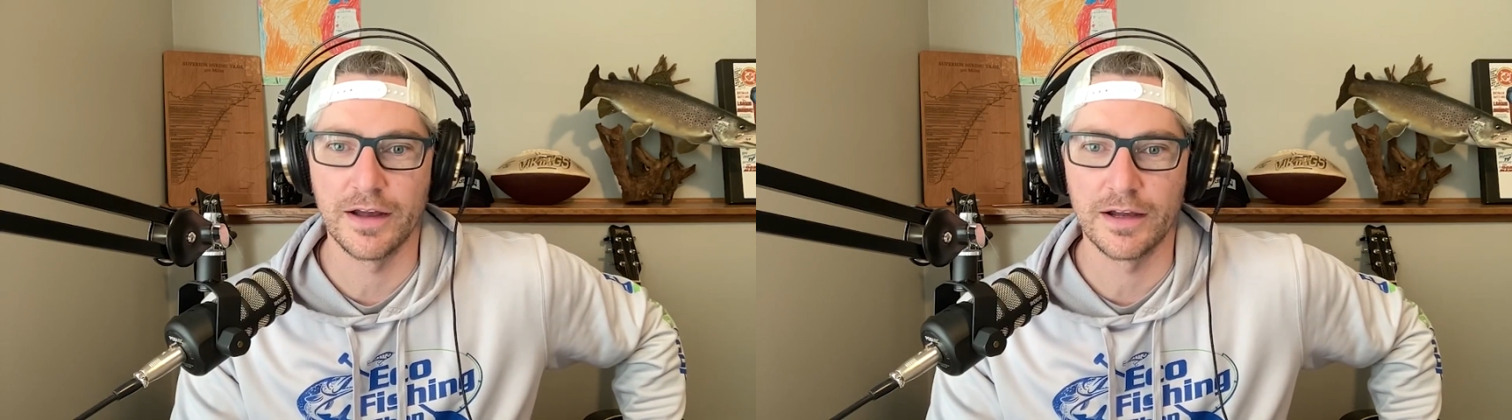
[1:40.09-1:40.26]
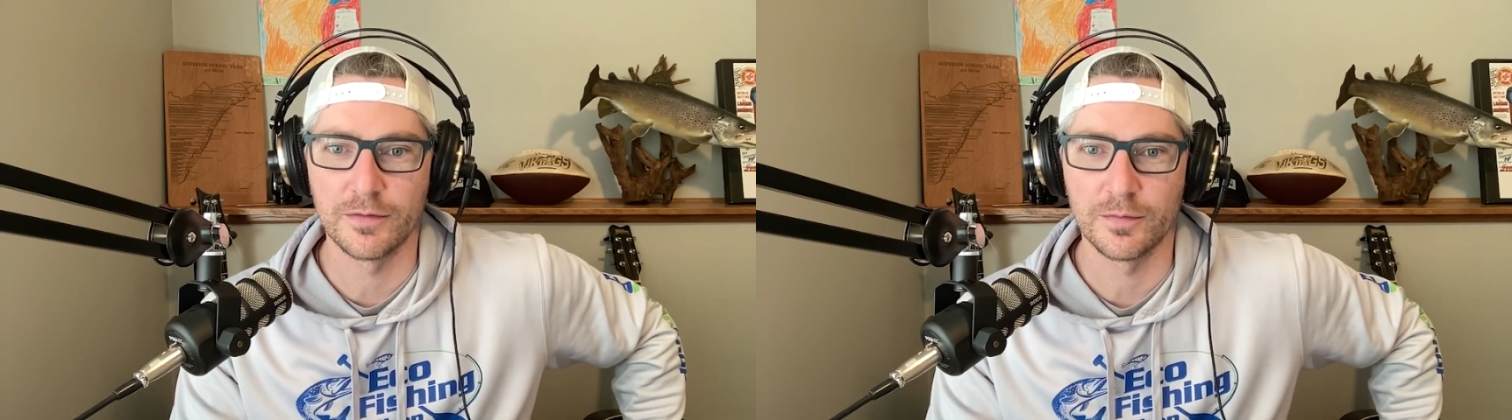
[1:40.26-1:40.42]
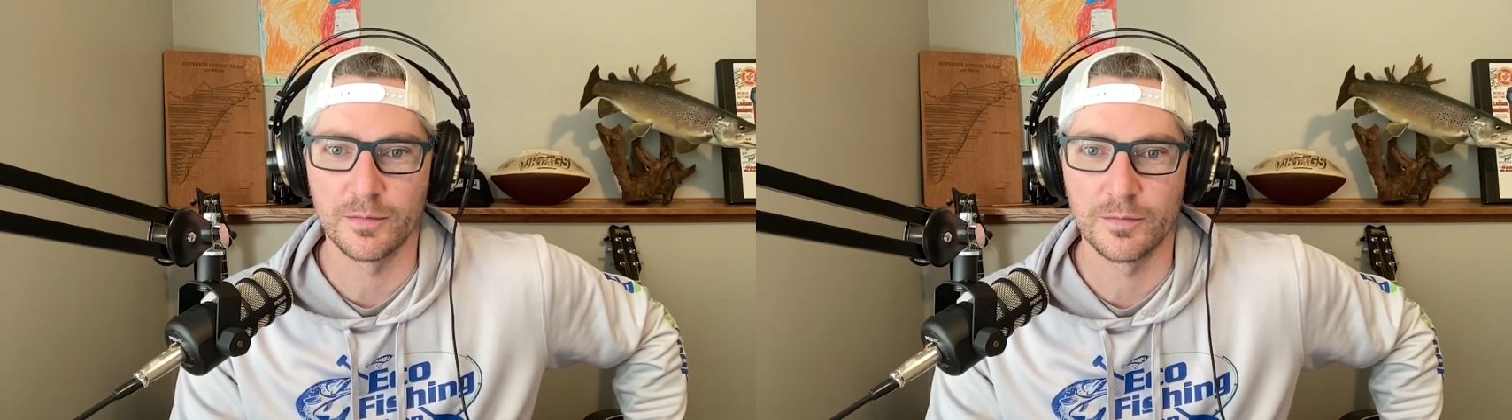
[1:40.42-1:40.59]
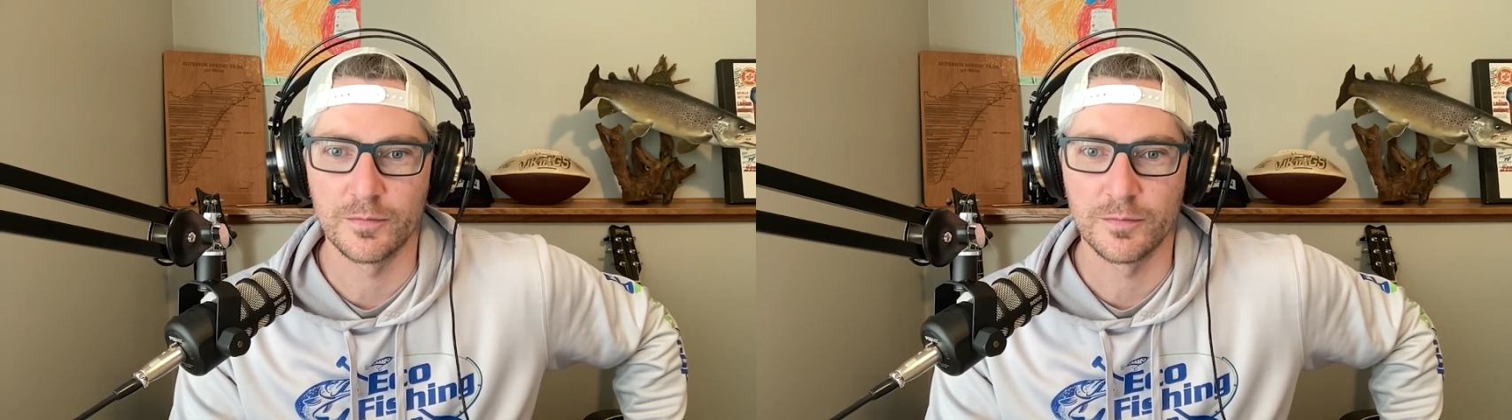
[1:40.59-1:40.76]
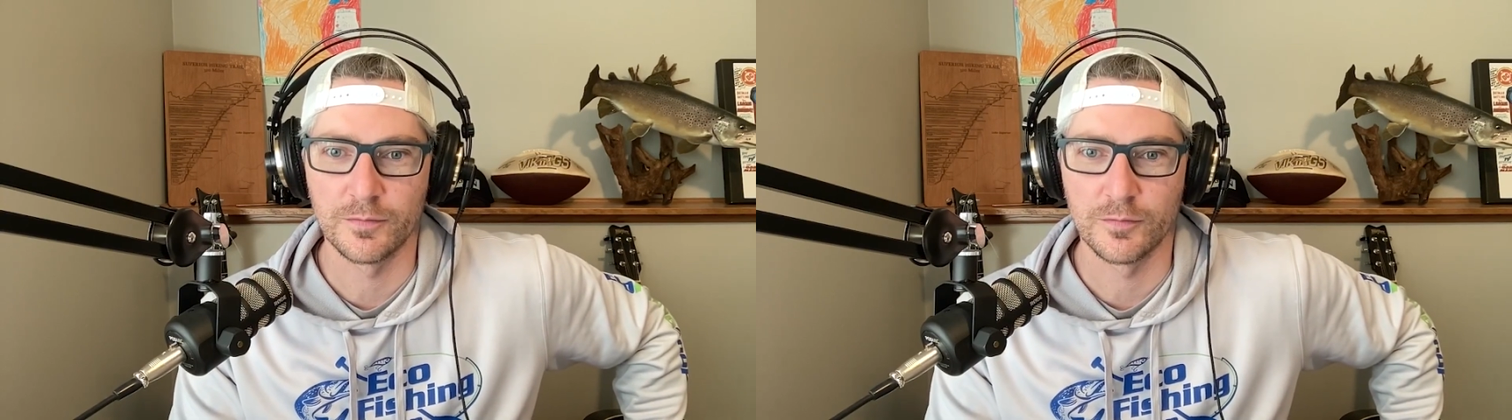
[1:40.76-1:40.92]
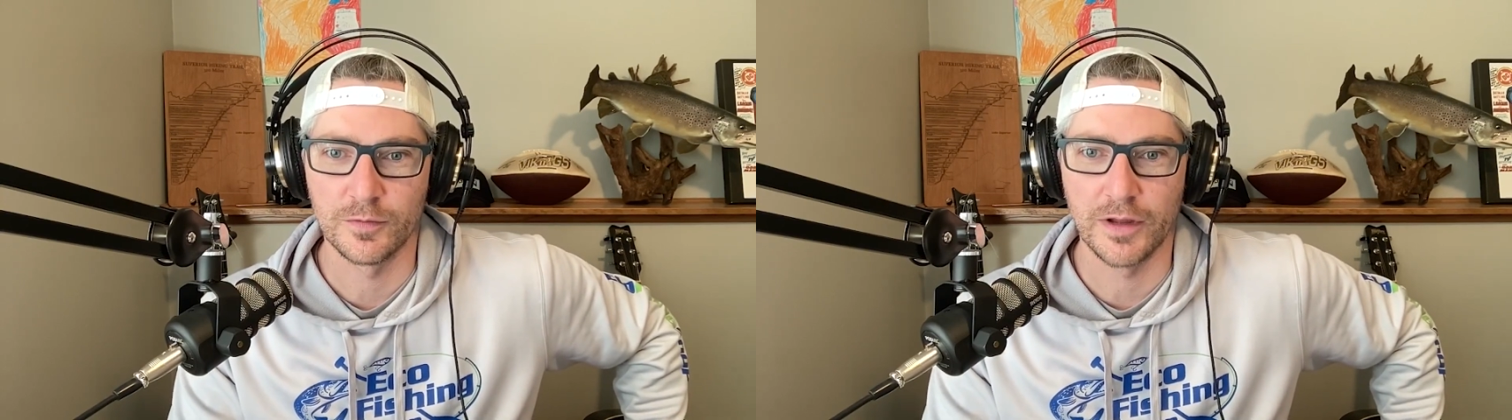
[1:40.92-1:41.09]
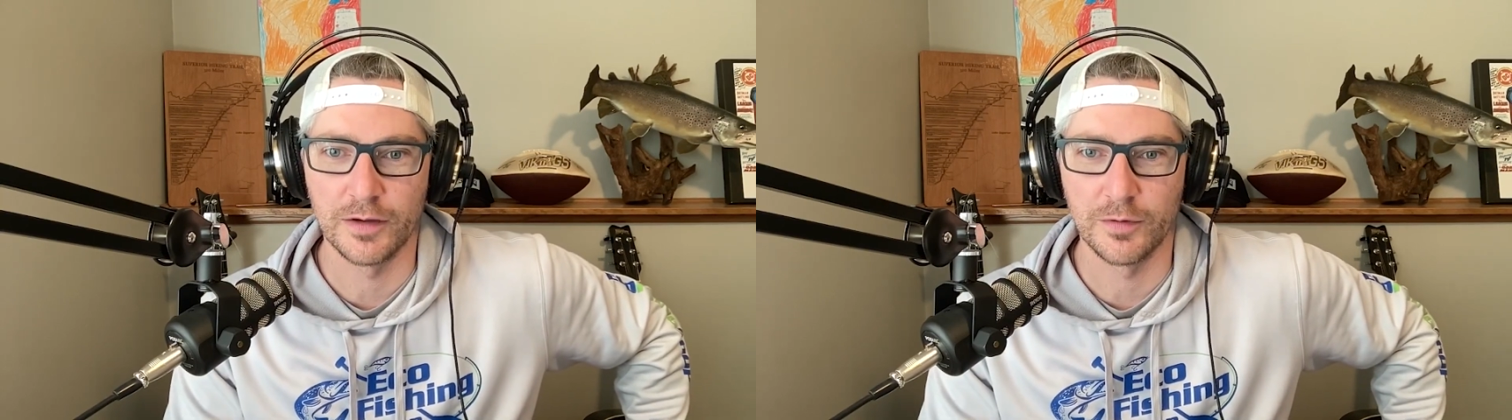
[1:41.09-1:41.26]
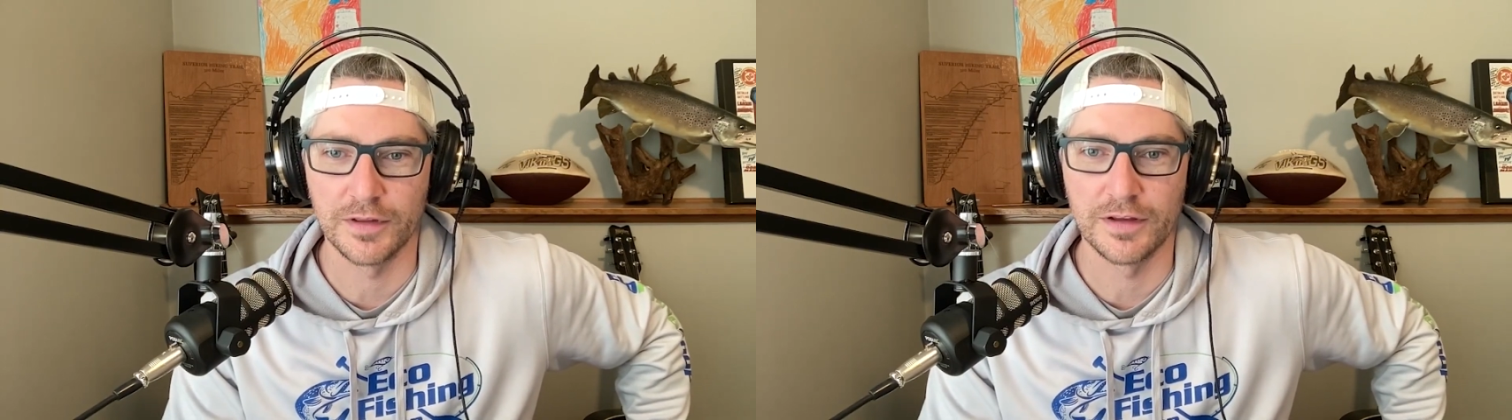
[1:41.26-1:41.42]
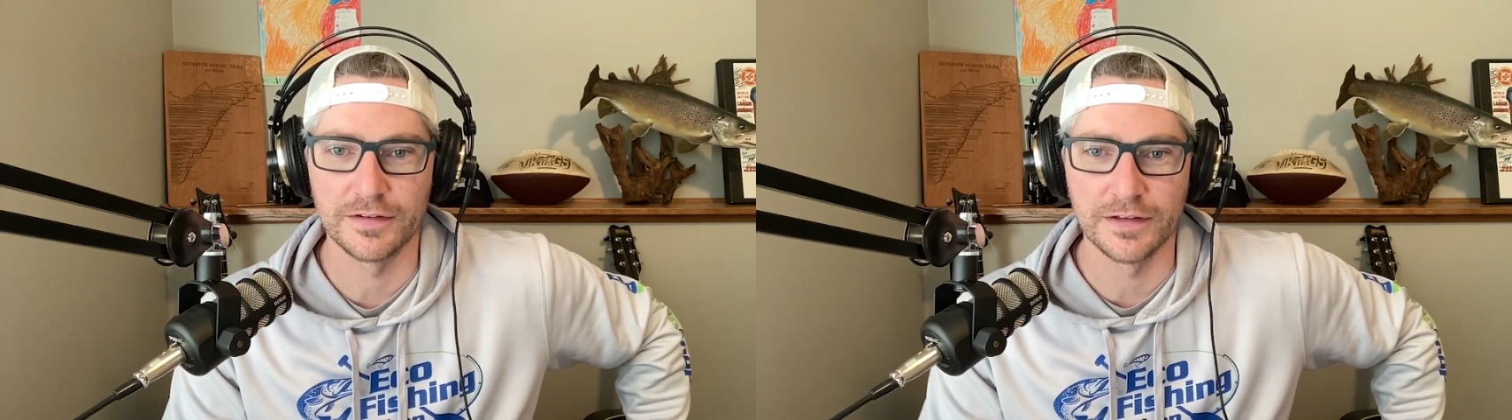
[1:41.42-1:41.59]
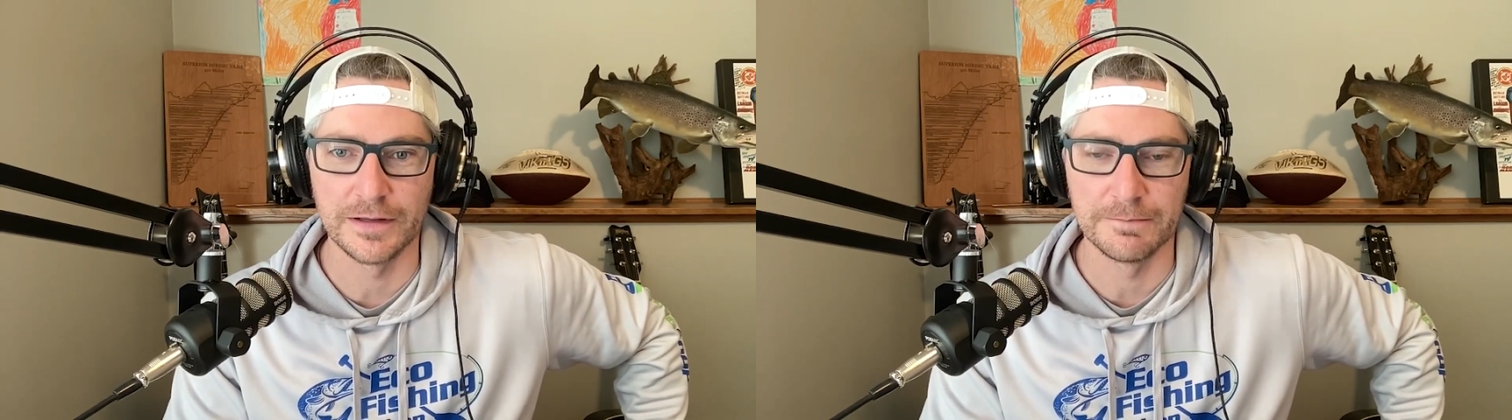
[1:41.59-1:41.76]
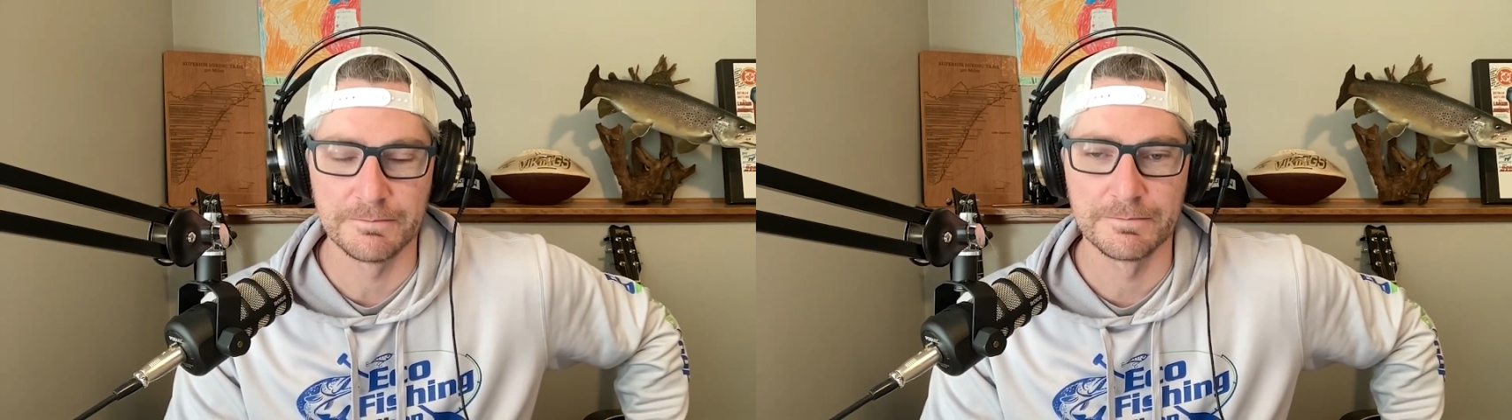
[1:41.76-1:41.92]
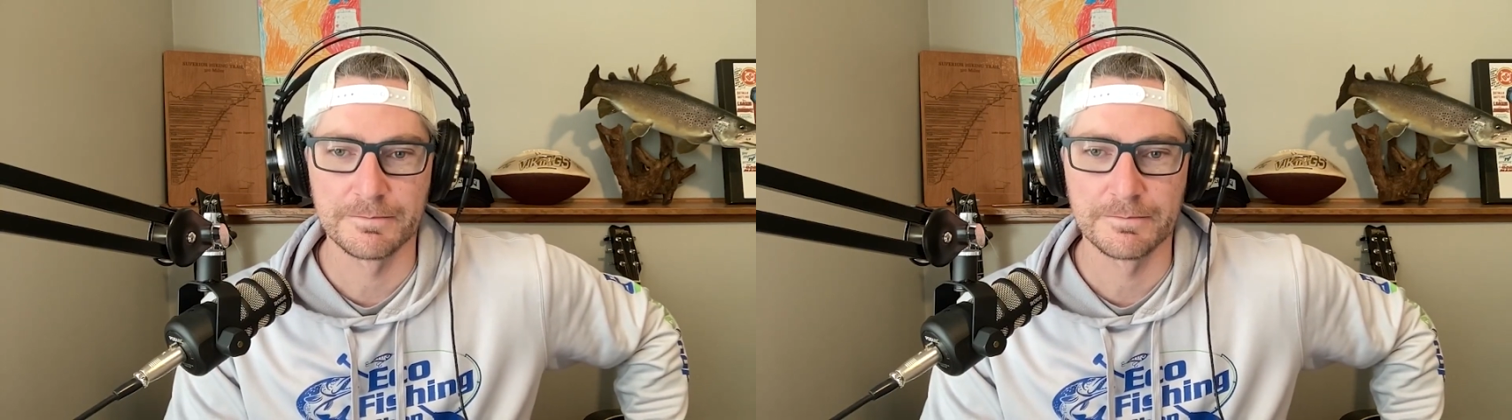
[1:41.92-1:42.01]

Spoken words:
like what they see.